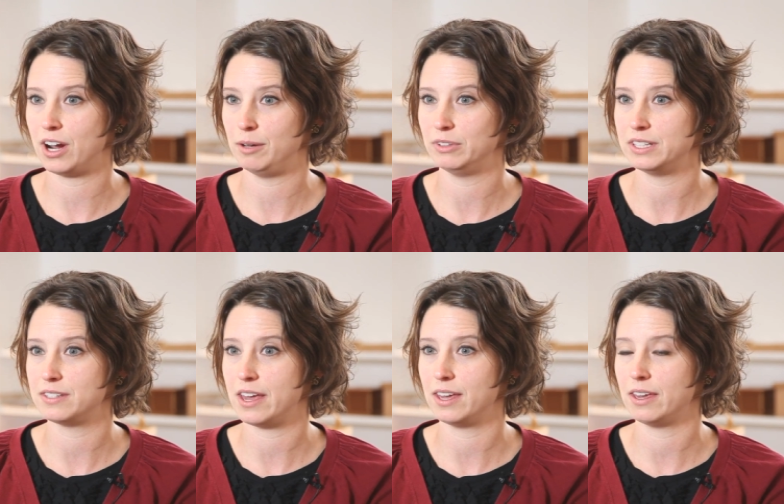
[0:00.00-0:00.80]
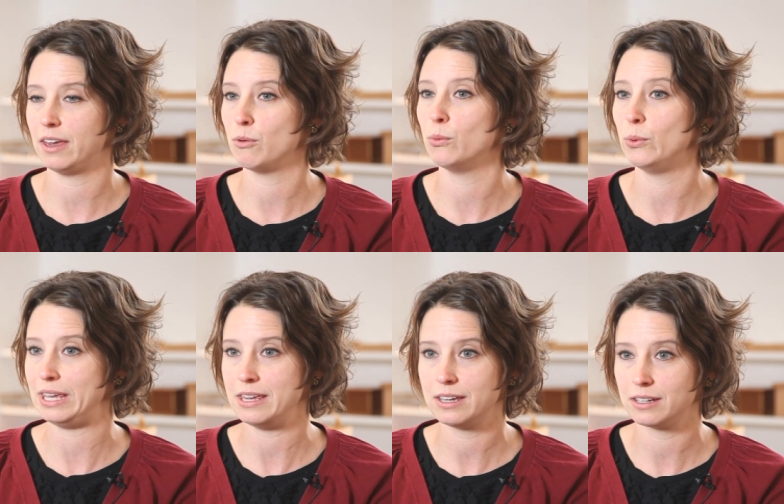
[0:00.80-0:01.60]
time, let's say a
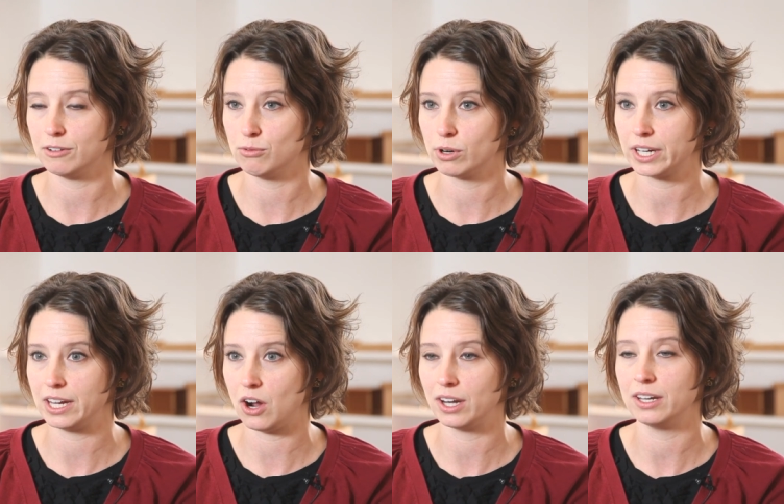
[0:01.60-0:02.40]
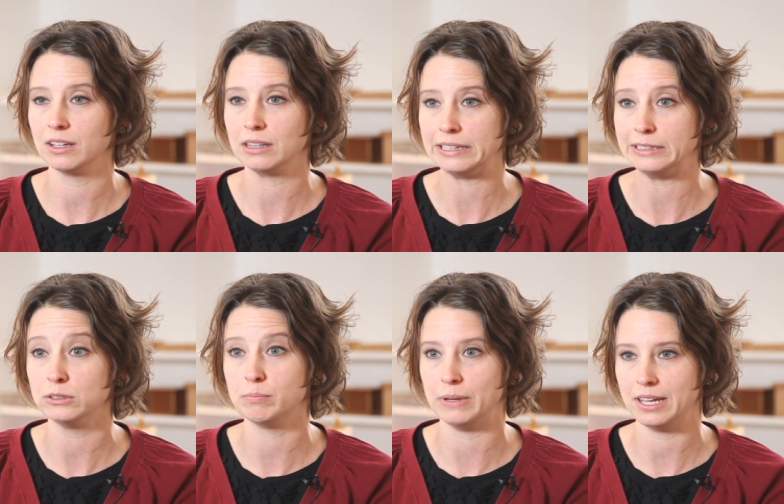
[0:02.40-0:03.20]
week of working on it a
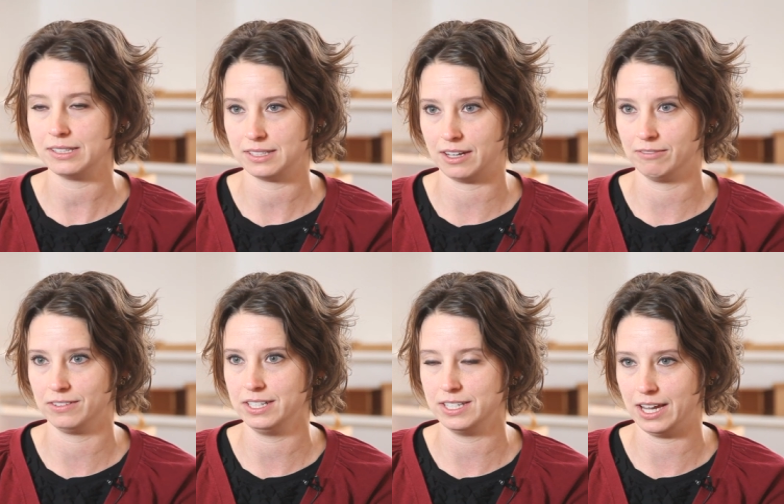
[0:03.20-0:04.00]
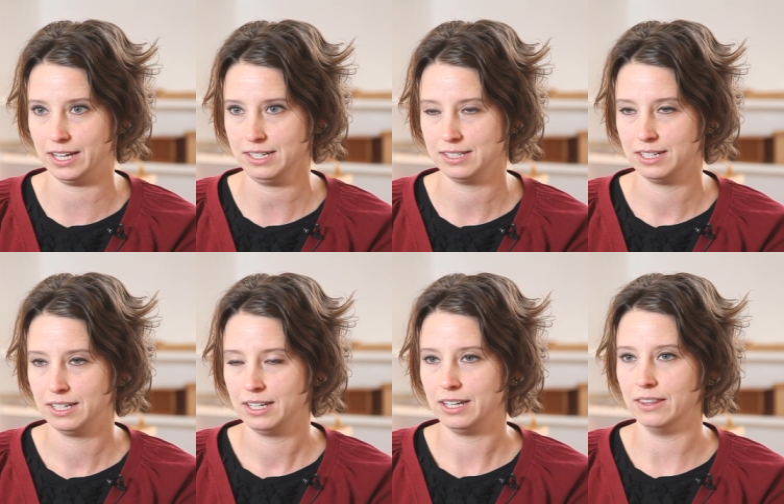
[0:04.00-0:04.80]
little bit every day.
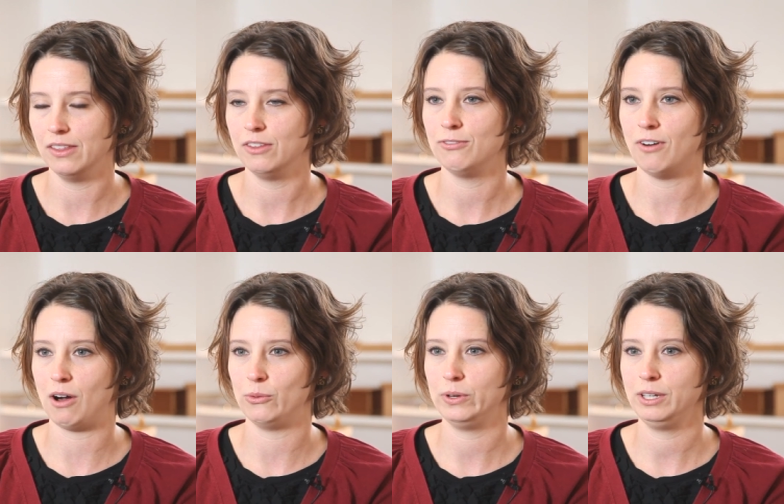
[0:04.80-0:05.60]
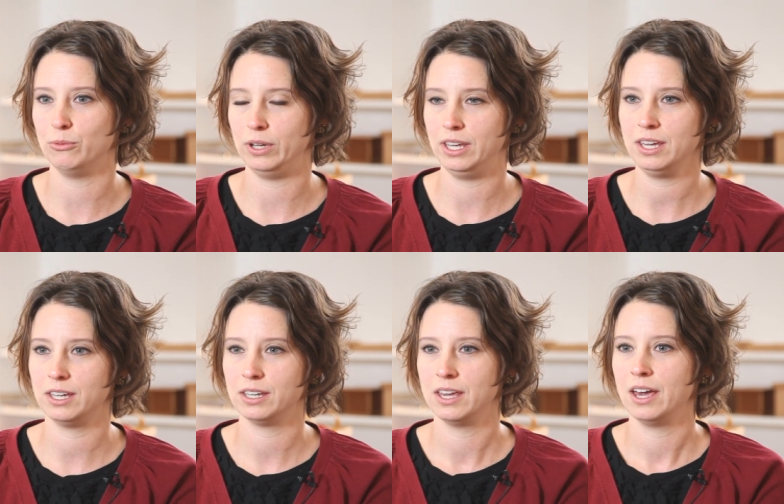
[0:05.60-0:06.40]
And then the following
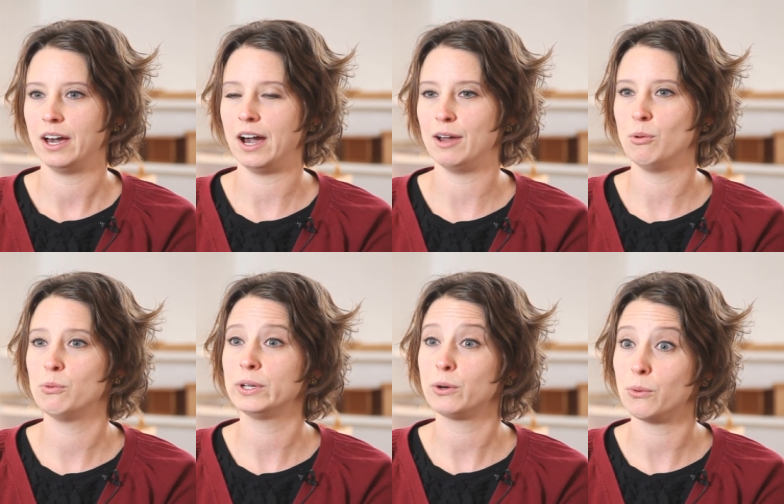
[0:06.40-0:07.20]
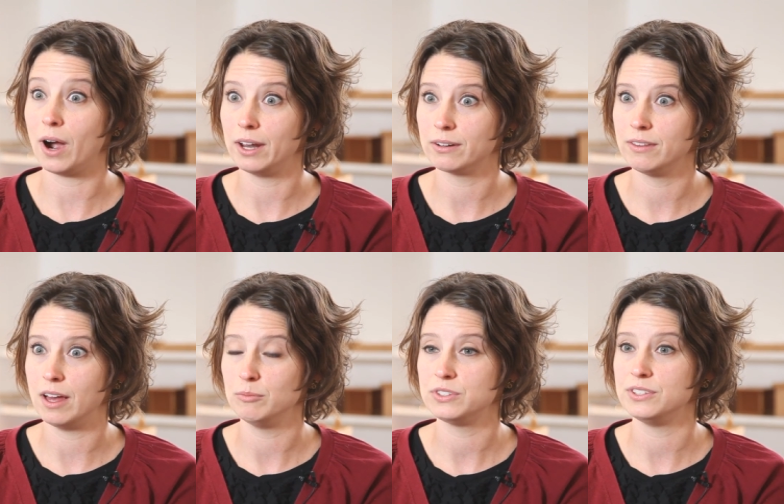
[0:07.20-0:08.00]
week, I will require
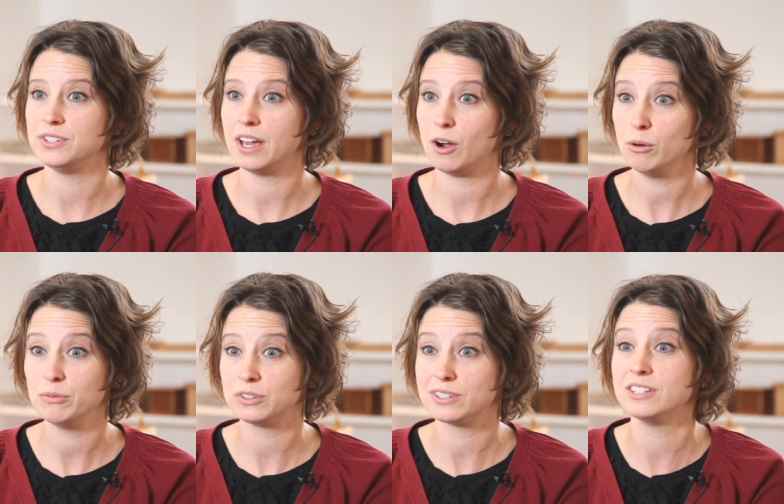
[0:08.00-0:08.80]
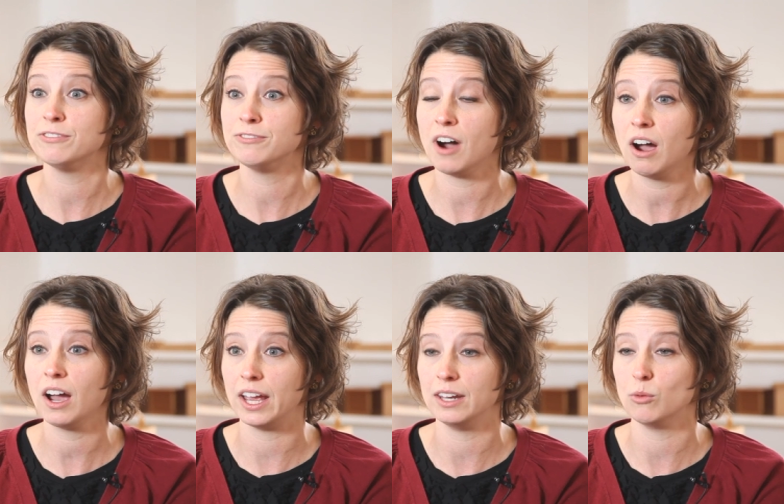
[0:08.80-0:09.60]
them to tell to
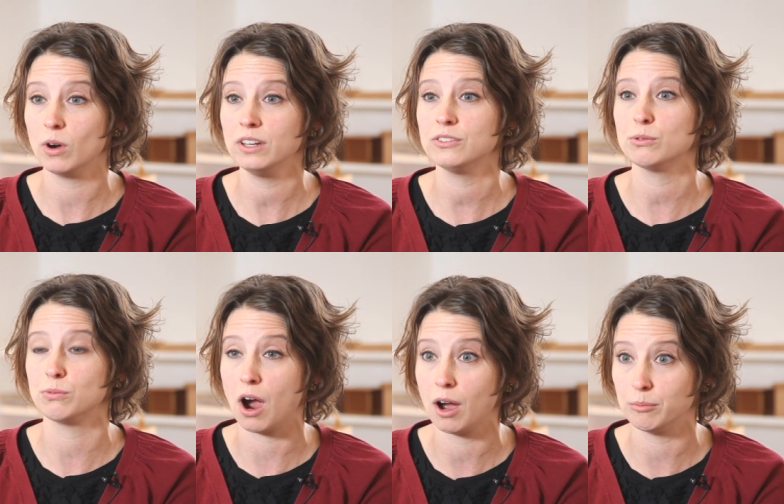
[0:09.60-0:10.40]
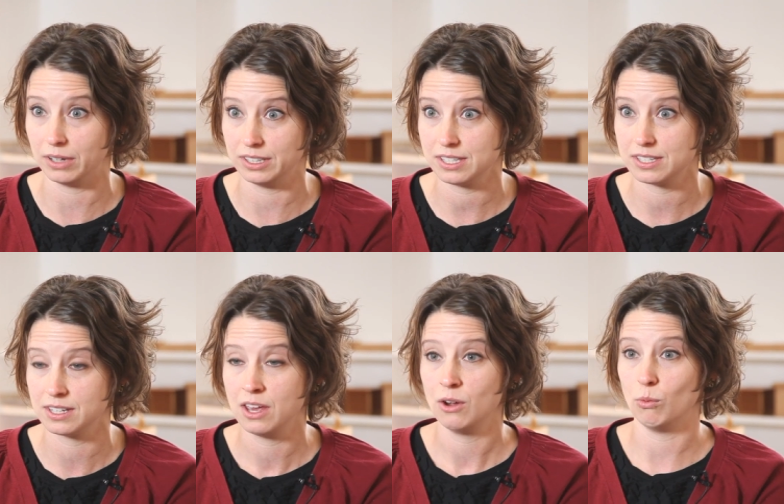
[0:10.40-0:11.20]
define what is a rhombus,
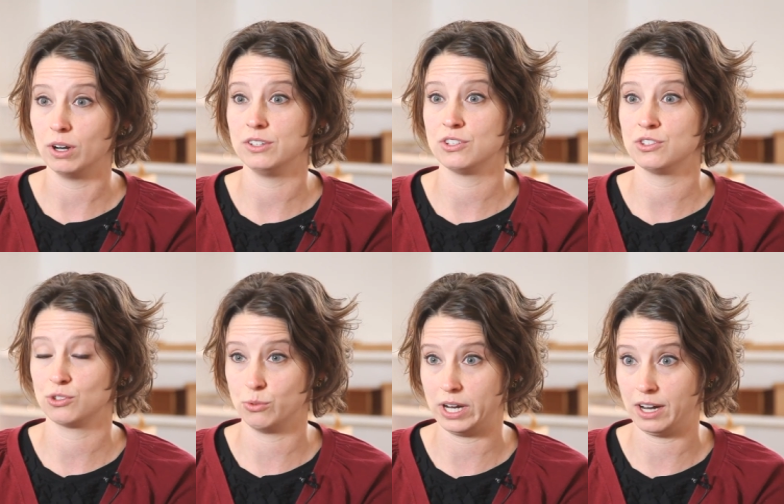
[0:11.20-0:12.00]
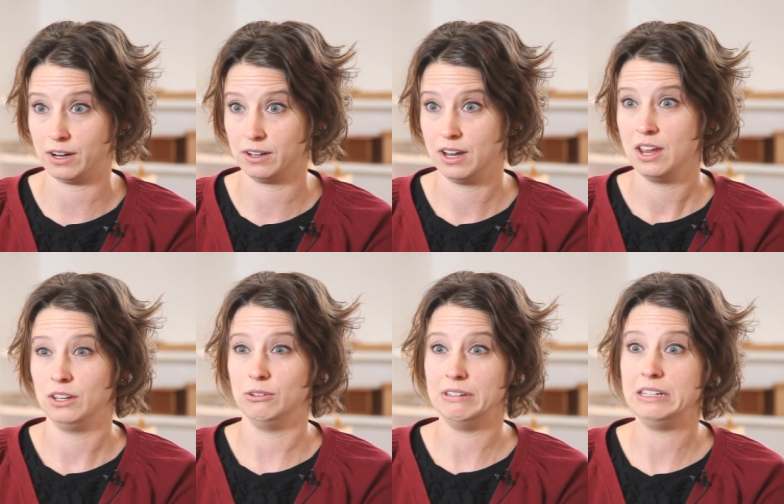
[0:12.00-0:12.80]
what is a square.
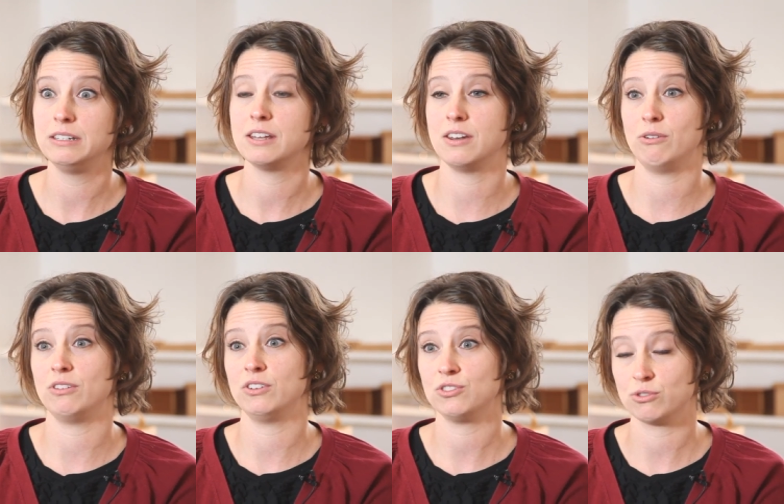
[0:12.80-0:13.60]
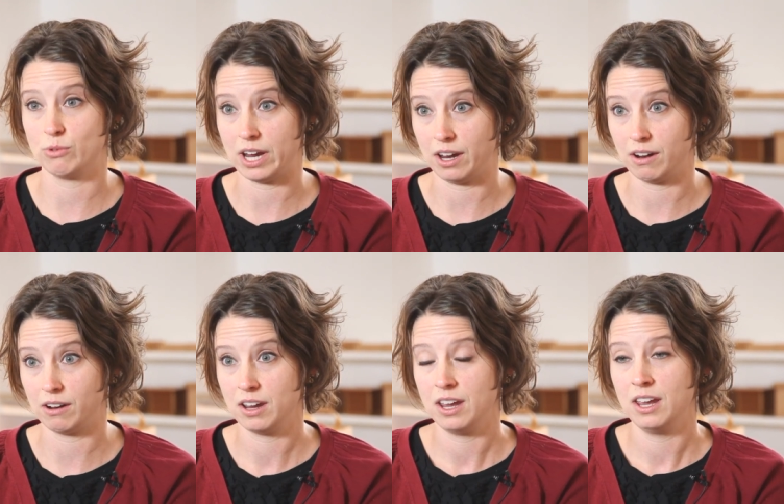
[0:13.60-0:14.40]
You need to know that a square